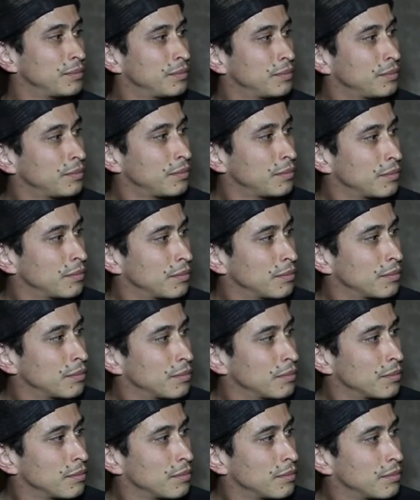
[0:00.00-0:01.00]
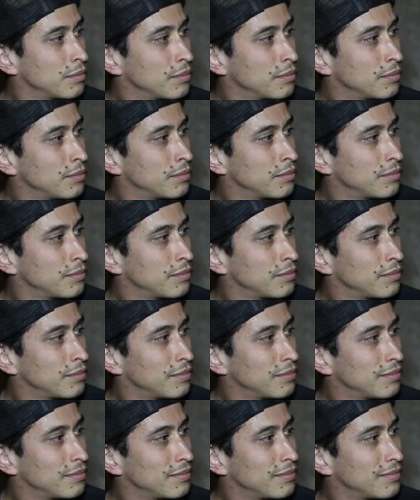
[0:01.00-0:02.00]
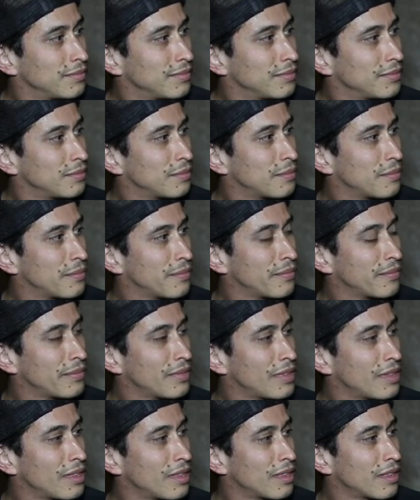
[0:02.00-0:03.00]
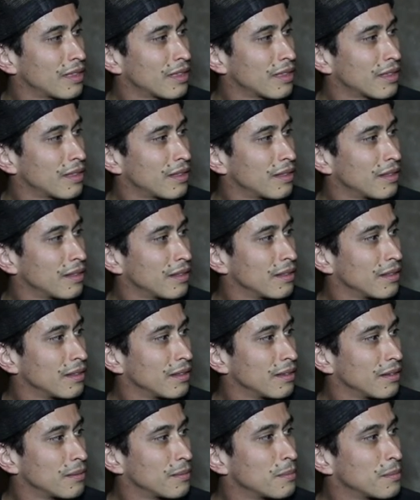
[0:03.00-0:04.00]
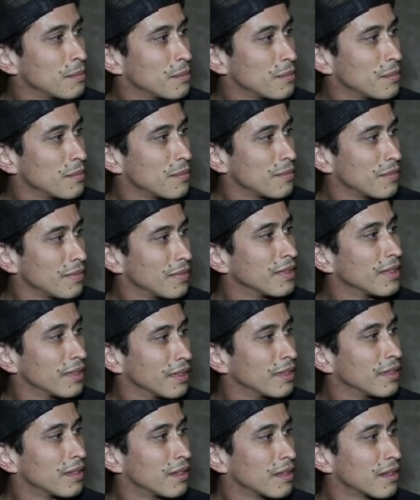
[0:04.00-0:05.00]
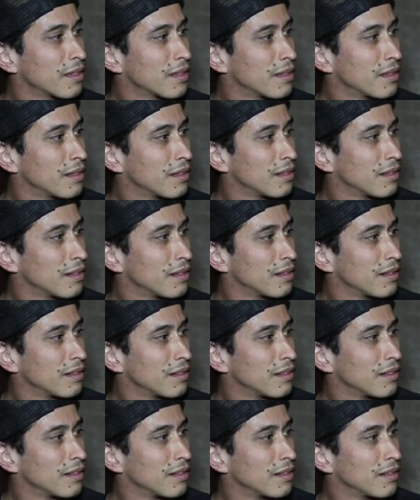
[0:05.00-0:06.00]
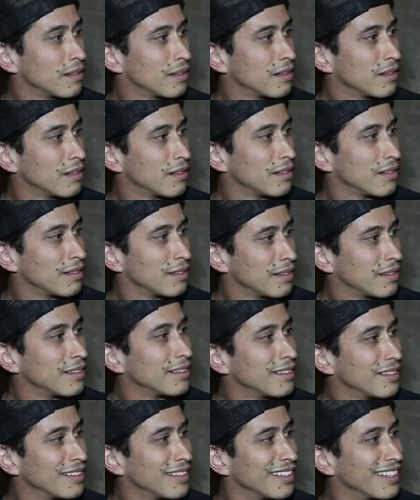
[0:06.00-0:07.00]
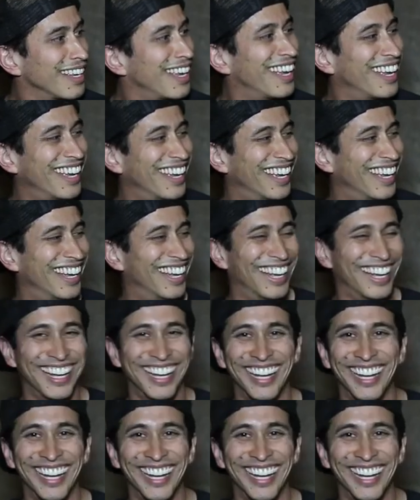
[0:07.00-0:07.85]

(not speaking)